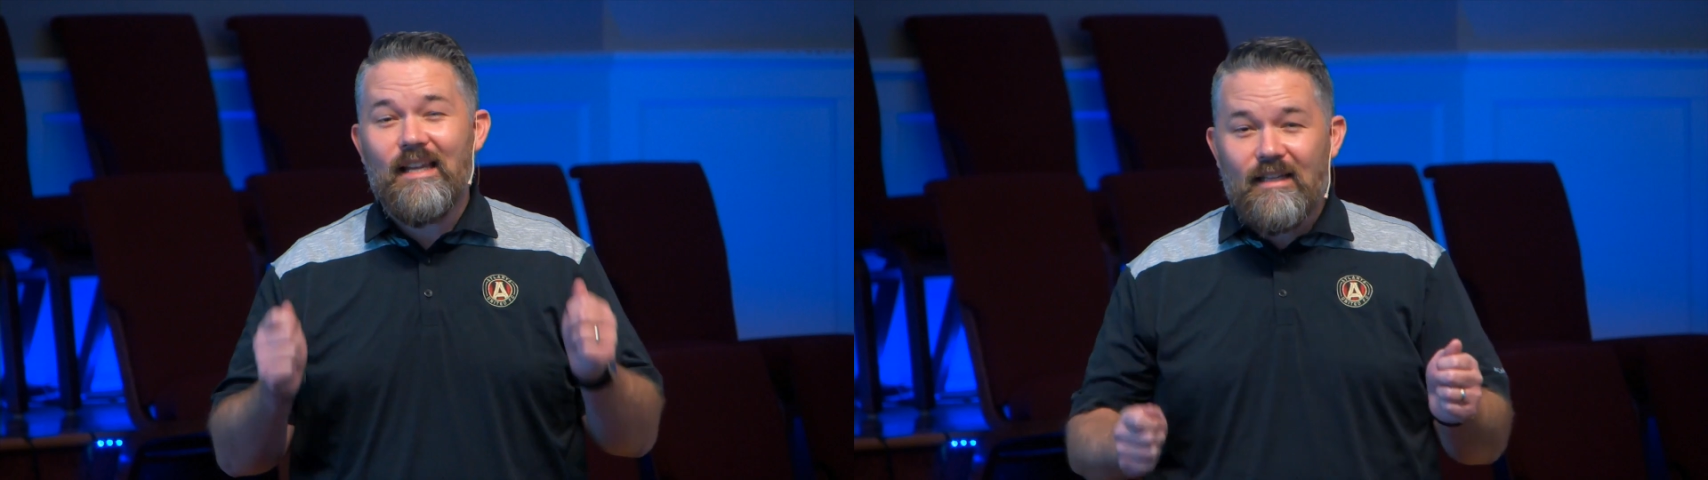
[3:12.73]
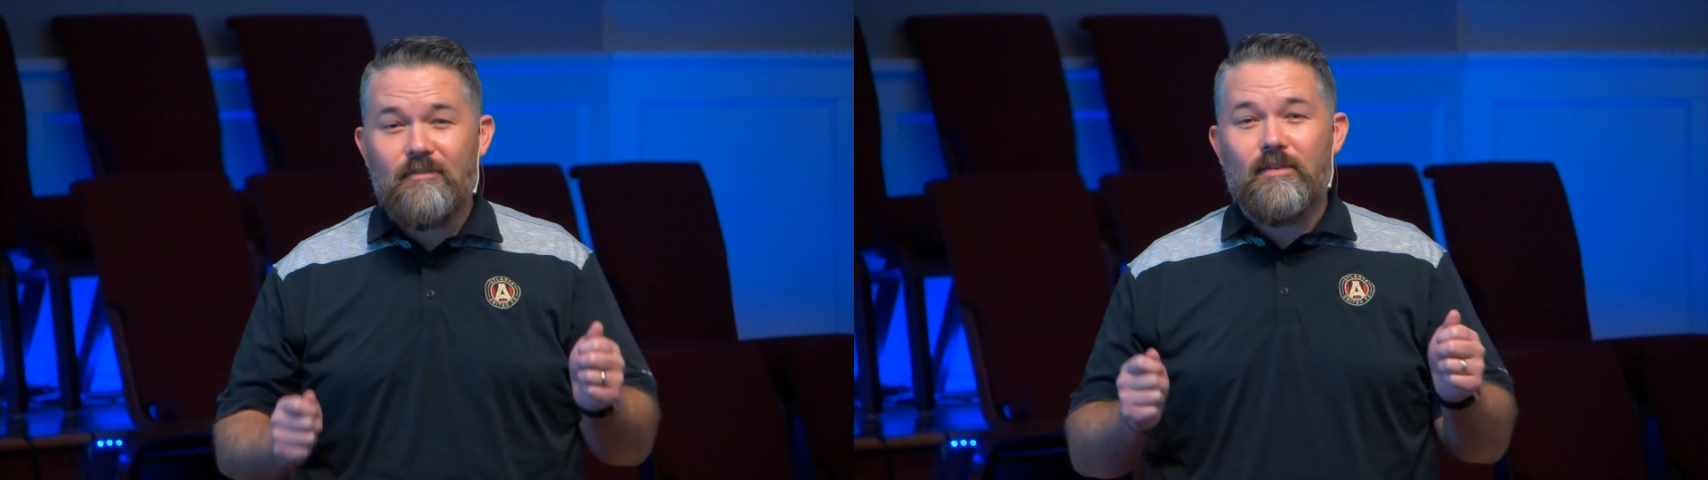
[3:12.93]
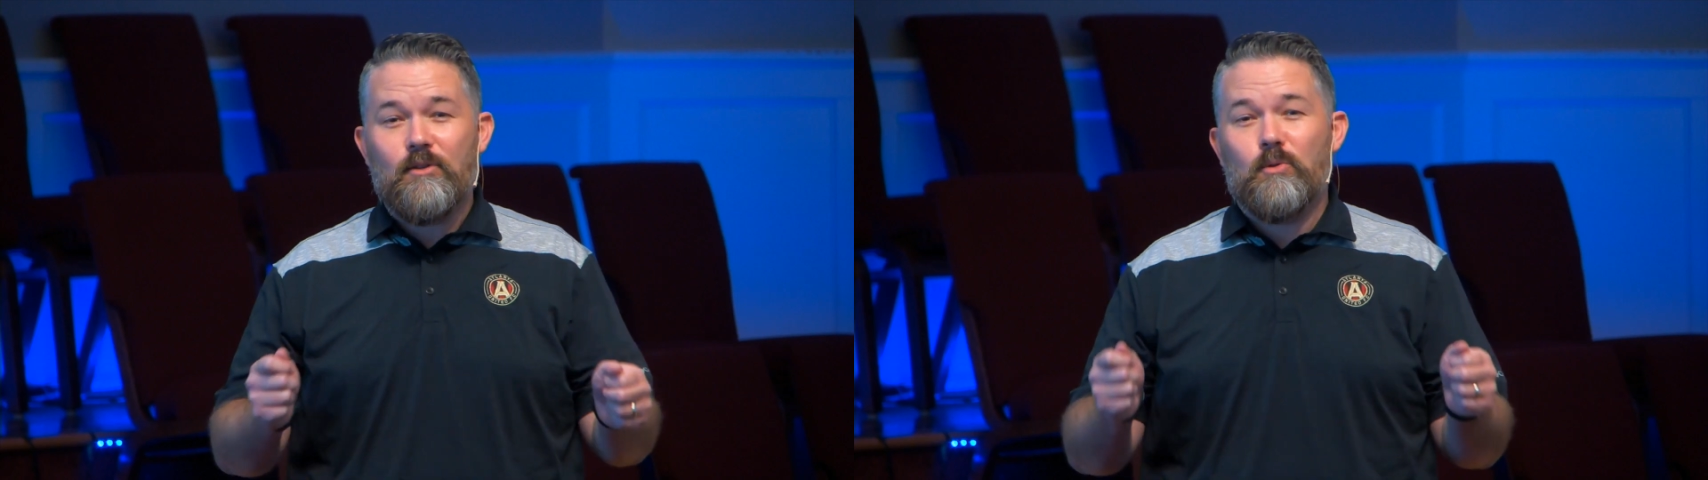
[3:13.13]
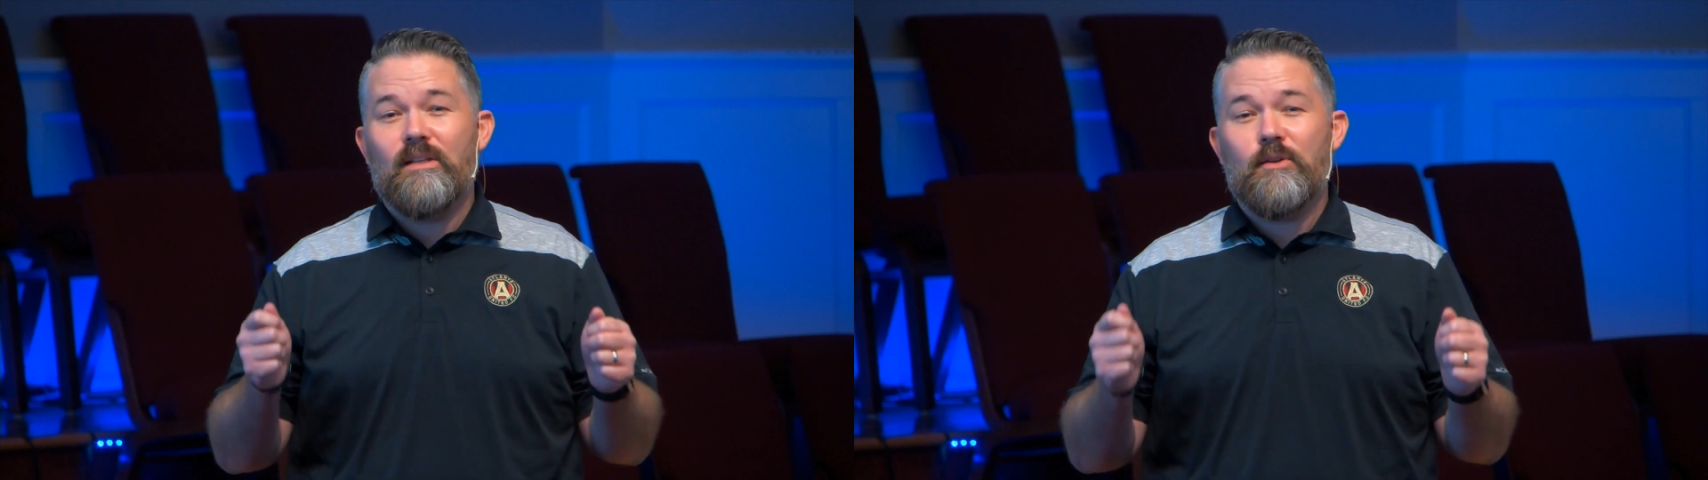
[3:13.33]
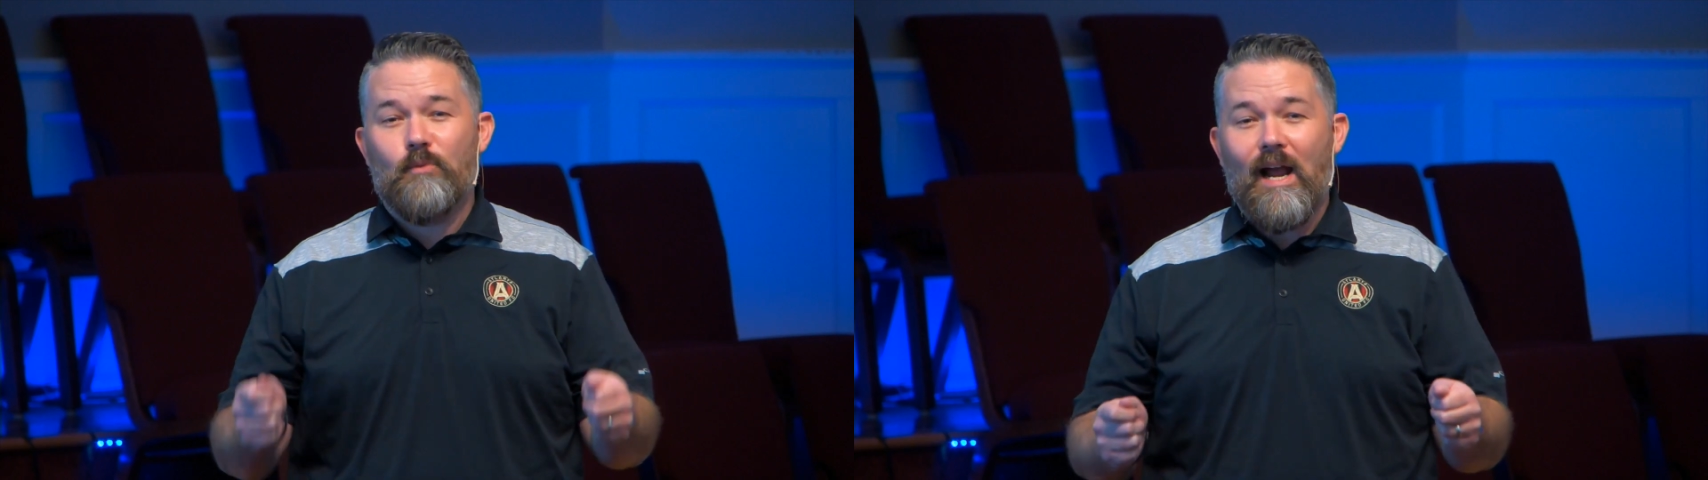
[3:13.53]

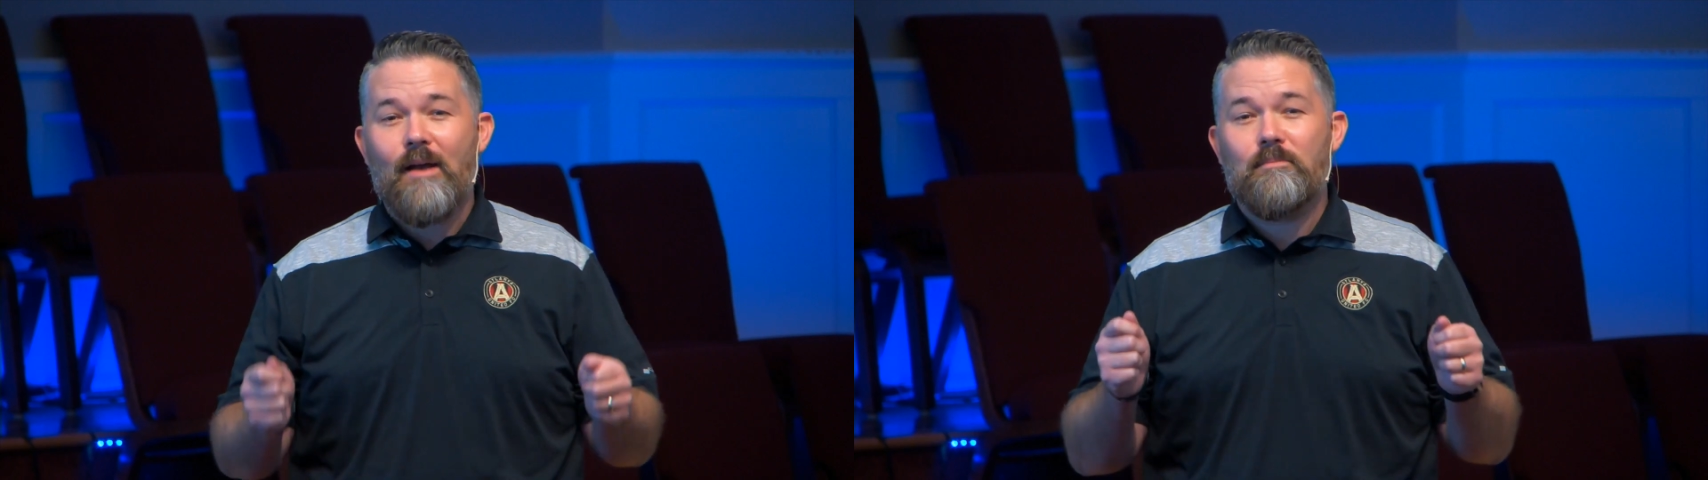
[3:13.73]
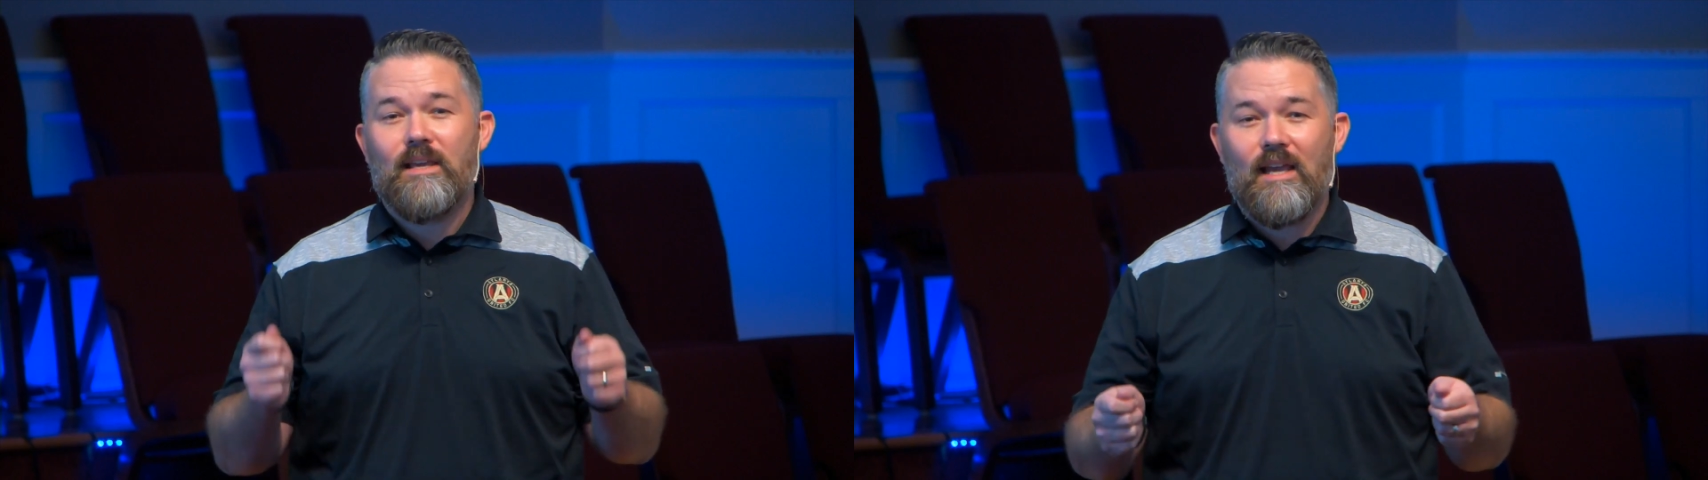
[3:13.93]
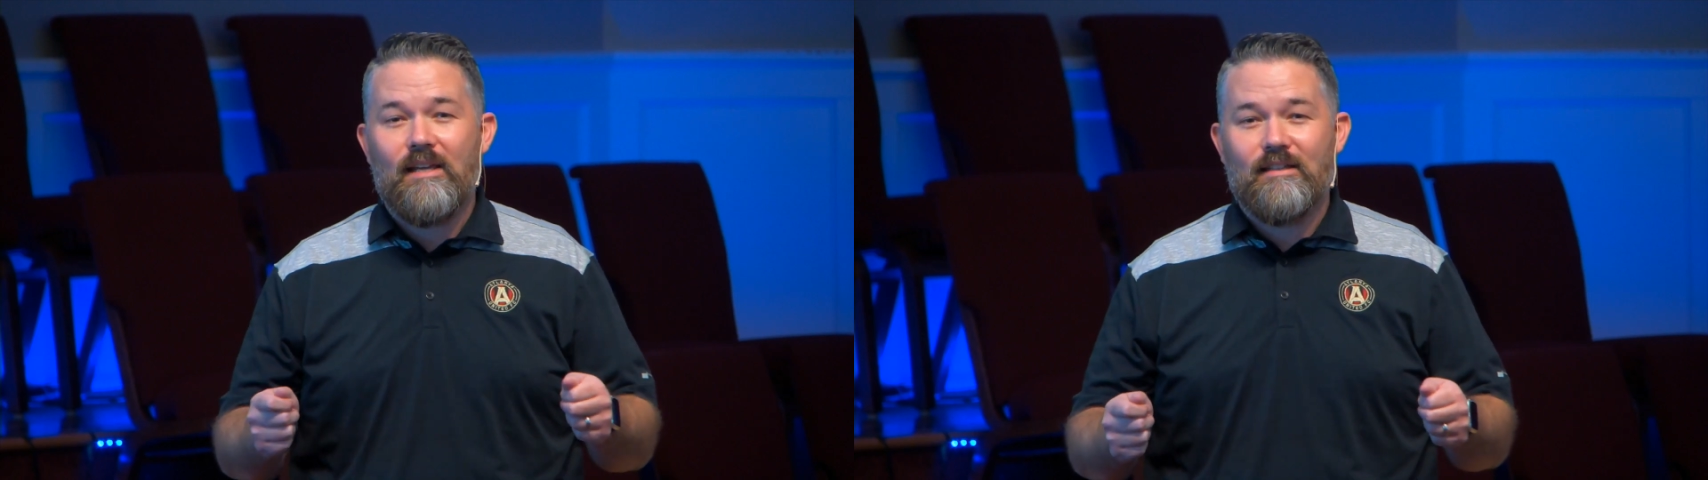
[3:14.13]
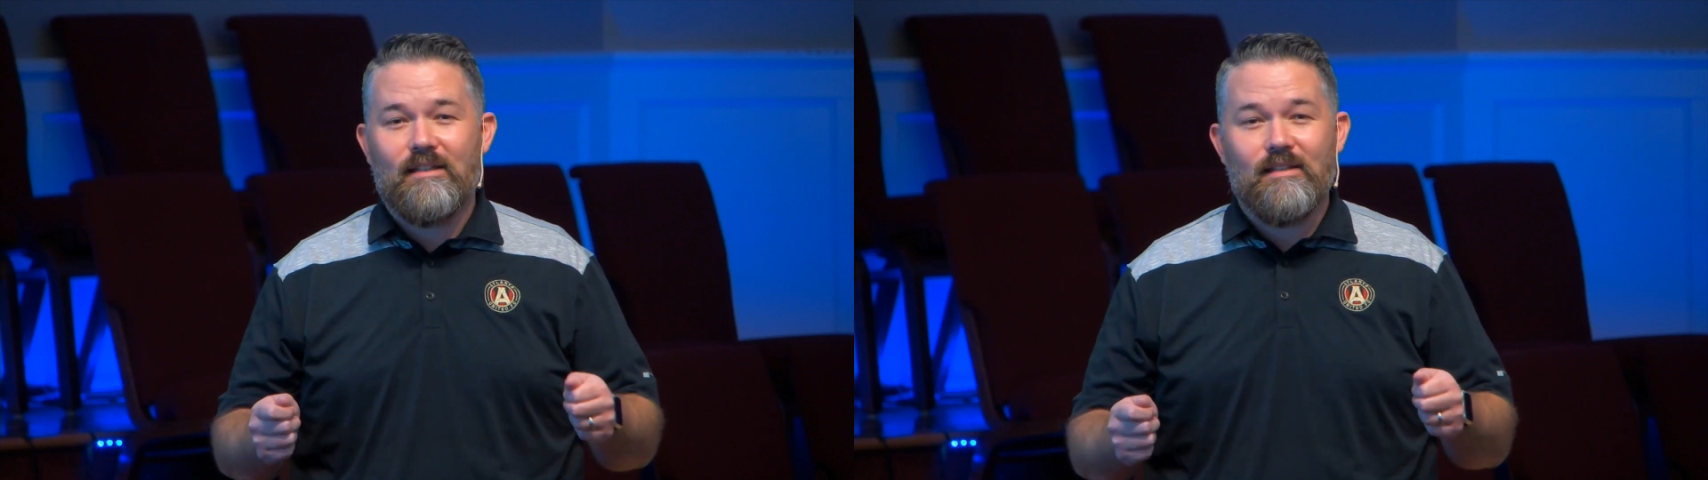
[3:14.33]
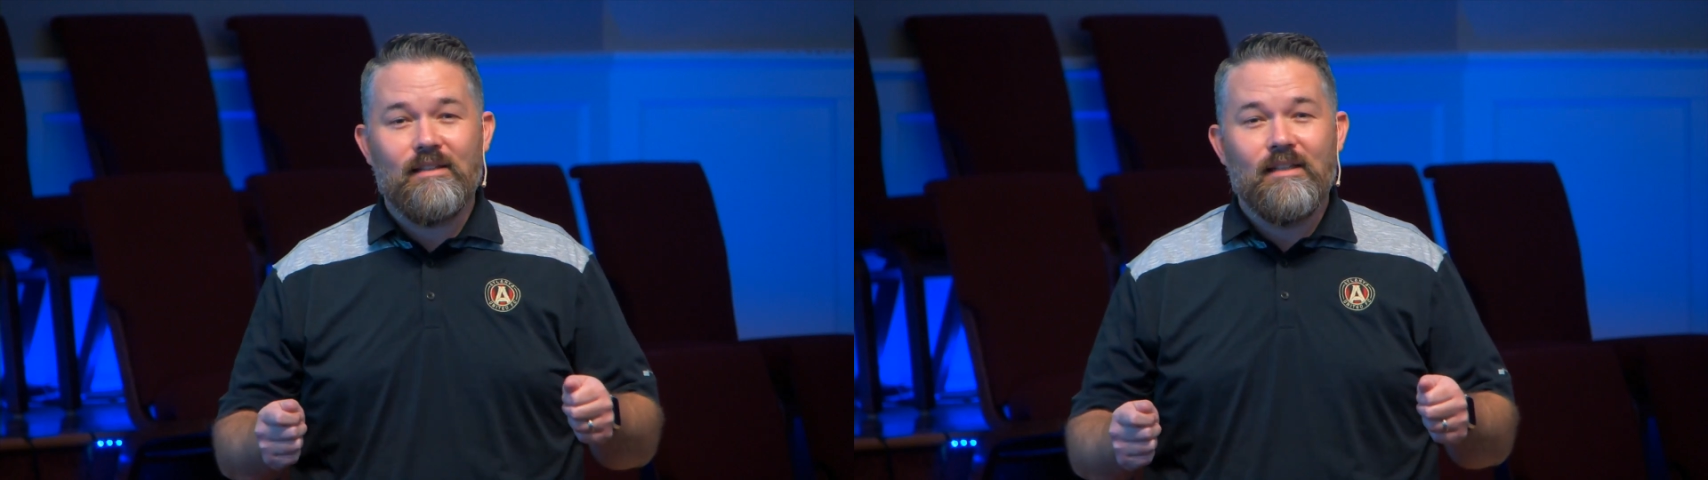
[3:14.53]
individually wrapped
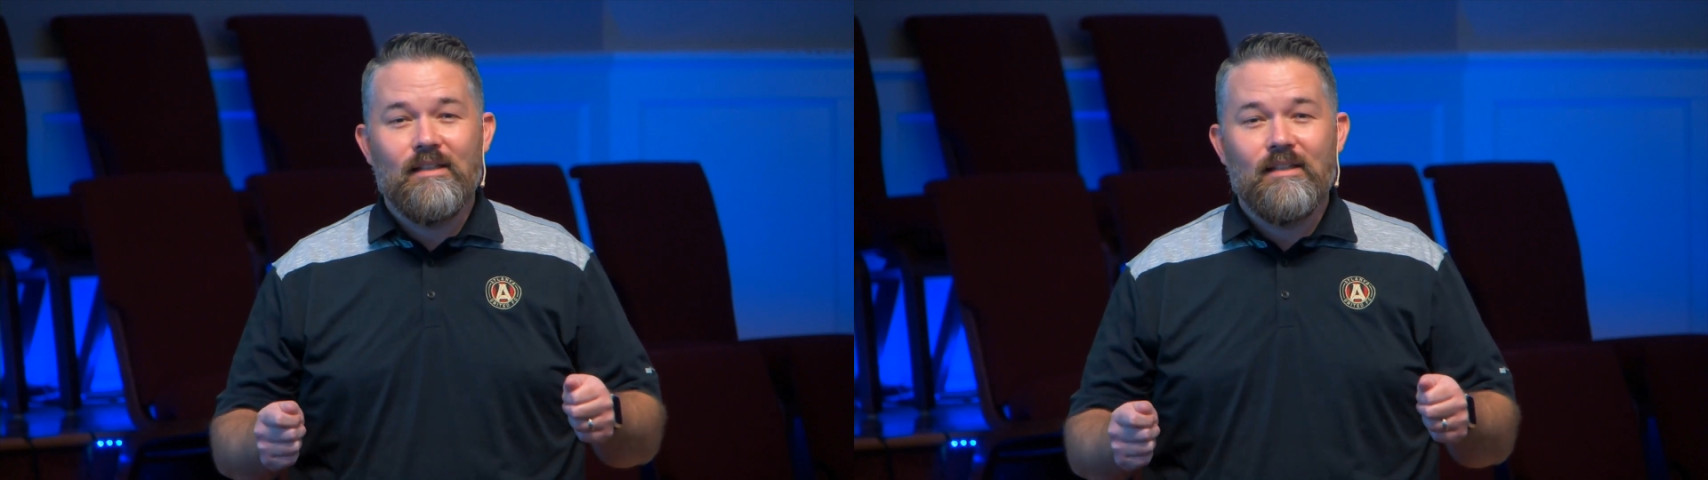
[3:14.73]
candy.